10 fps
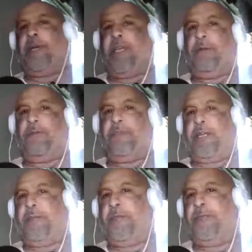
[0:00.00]
else set
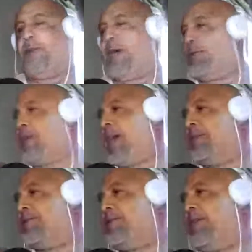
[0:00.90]
up this
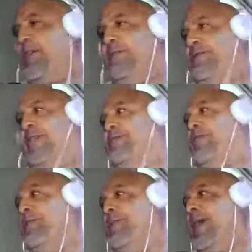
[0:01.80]
monocaster, and the effects
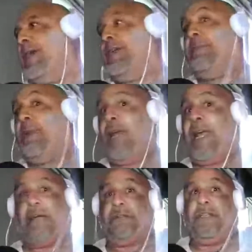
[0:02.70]
automatically play. I
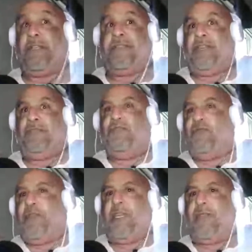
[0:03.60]
don't see that they do
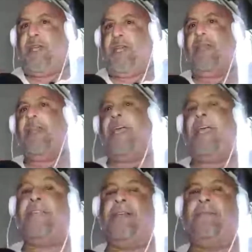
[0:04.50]
anything. And
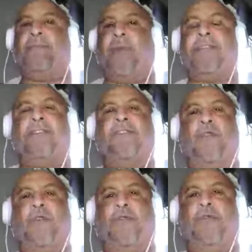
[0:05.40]
then plus it's going through the